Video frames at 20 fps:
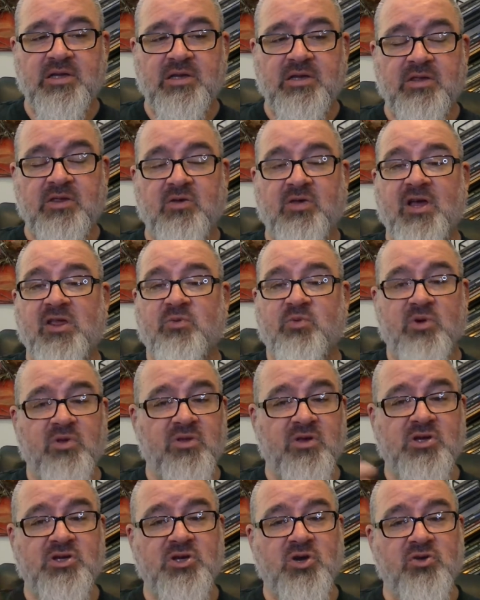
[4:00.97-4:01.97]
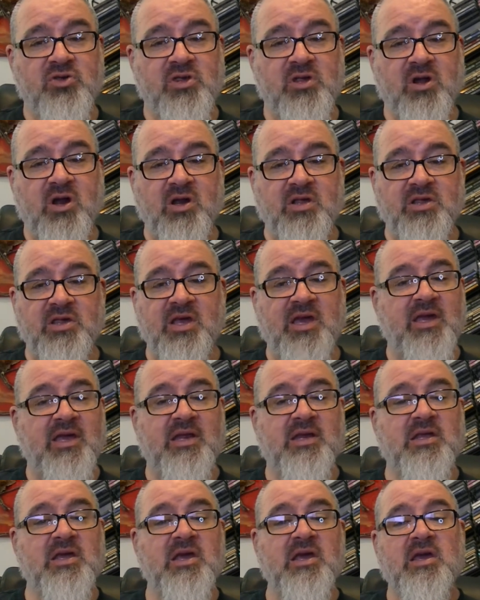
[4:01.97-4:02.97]
so that's where the show starts,
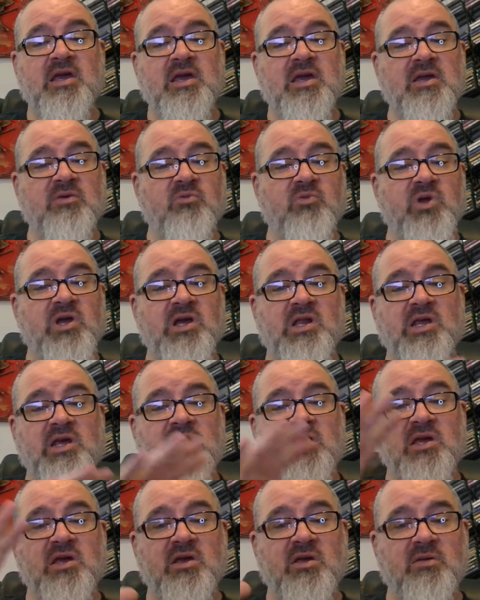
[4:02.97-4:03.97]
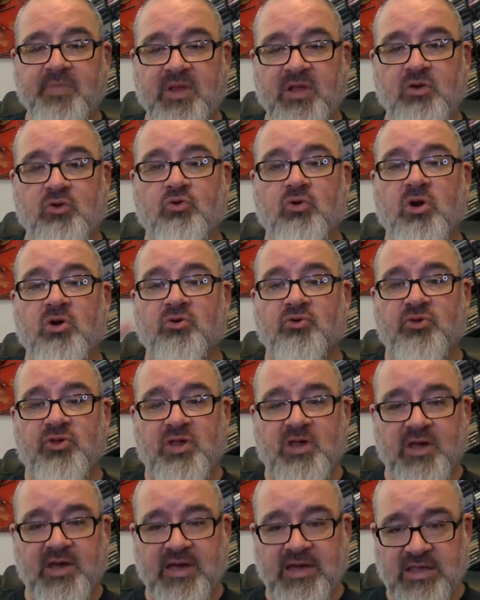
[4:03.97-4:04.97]
and it really
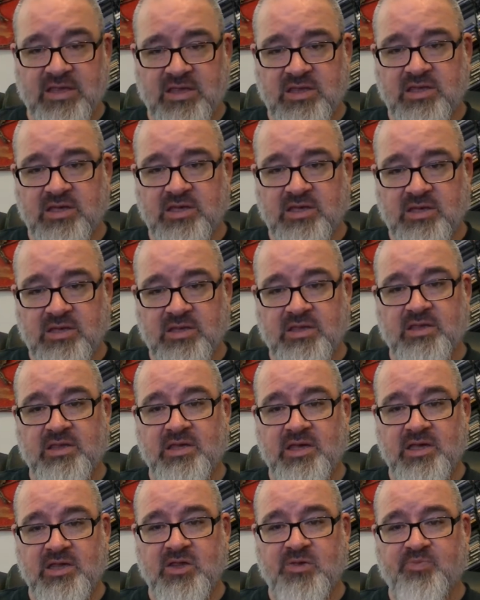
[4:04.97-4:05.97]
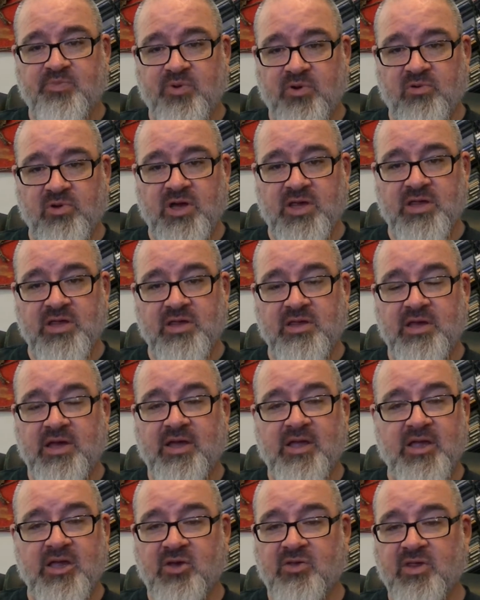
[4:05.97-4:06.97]
grows as the seasons progress.
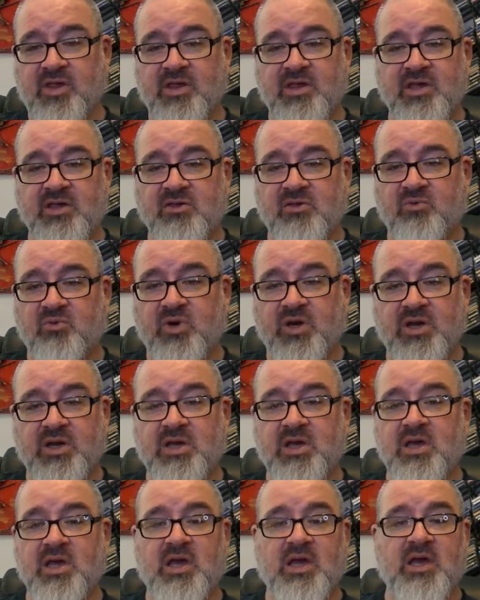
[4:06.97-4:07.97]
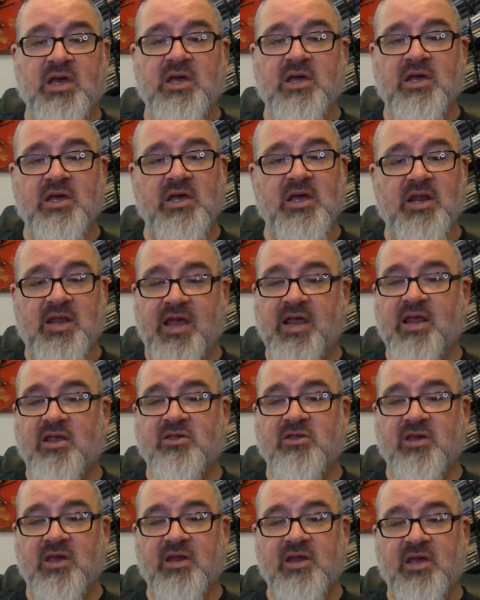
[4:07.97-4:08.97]
The season 1,
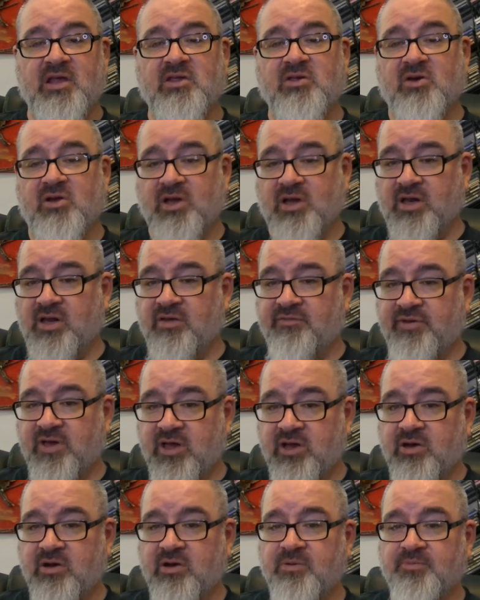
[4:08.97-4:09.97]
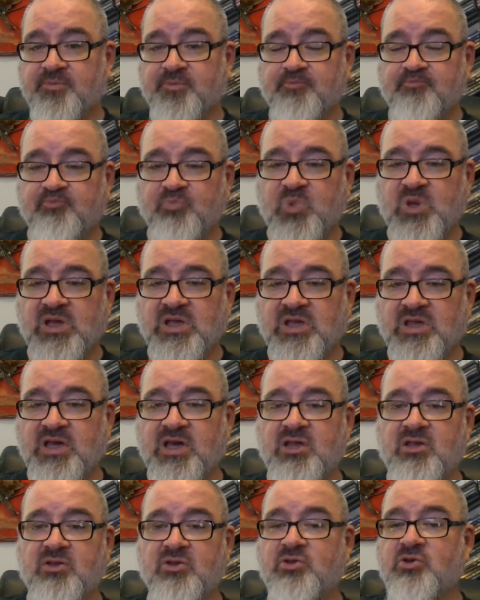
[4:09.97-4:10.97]
it ends on a cliffhanger.
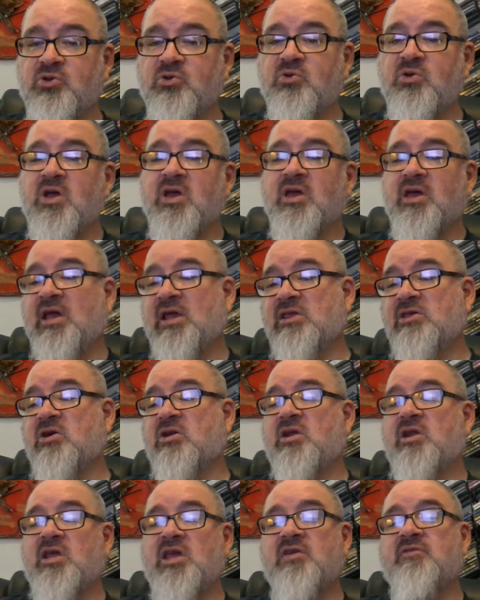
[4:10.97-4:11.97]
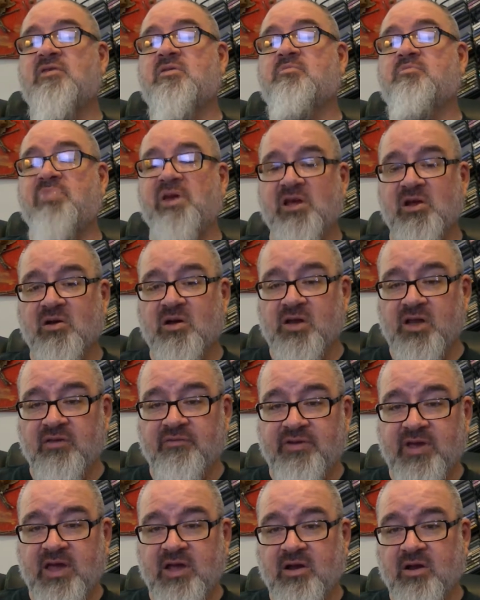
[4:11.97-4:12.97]
Season 2 ends on an even bigger
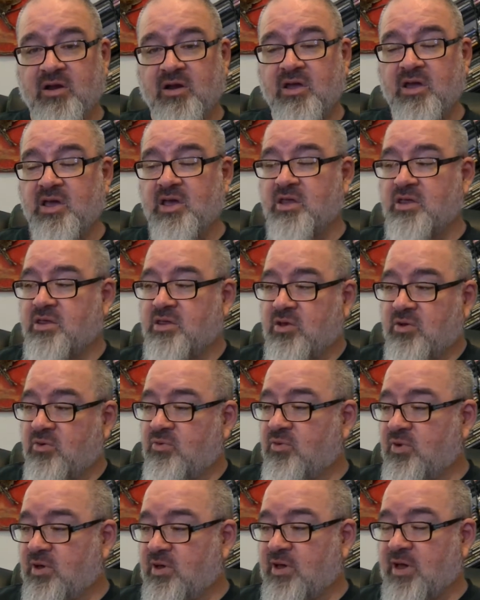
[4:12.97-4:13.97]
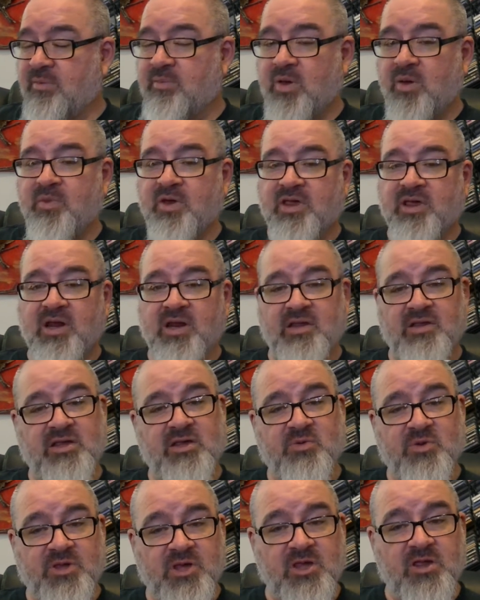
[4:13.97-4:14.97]
cliffhanger. So I'm excited to see
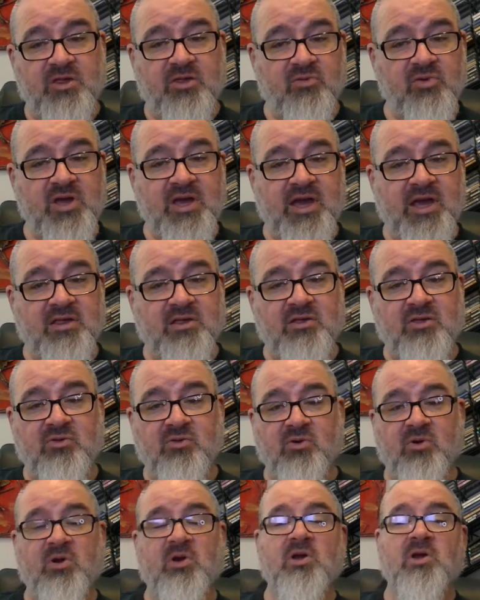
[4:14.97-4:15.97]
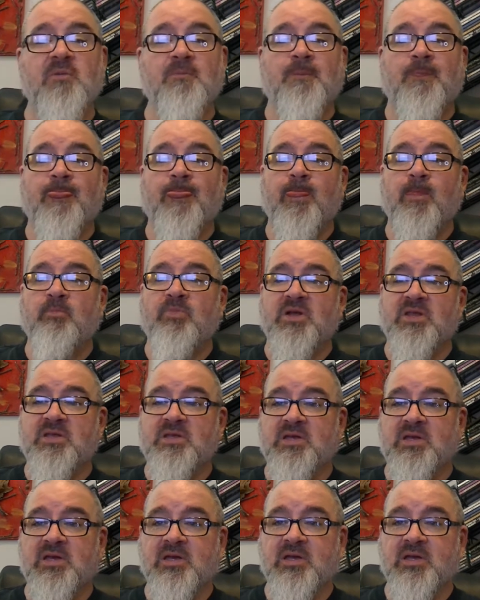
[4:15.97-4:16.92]
what season 3 has in store. But